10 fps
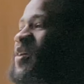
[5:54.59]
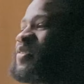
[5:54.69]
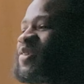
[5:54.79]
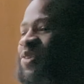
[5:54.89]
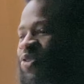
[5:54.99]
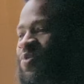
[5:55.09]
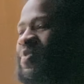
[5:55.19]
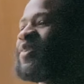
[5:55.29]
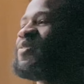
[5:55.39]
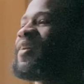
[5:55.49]
So you
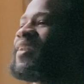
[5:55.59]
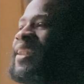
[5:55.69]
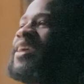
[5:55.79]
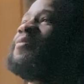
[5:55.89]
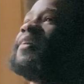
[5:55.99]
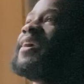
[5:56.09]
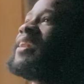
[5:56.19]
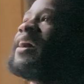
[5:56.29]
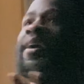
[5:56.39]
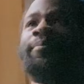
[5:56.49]
both are leaving
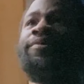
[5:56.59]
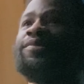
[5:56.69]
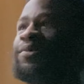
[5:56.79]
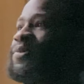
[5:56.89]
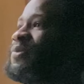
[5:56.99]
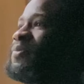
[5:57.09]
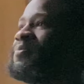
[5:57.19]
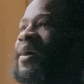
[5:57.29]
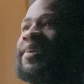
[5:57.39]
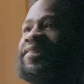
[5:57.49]
it up to
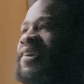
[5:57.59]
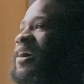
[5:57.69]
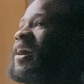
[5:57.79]
magic,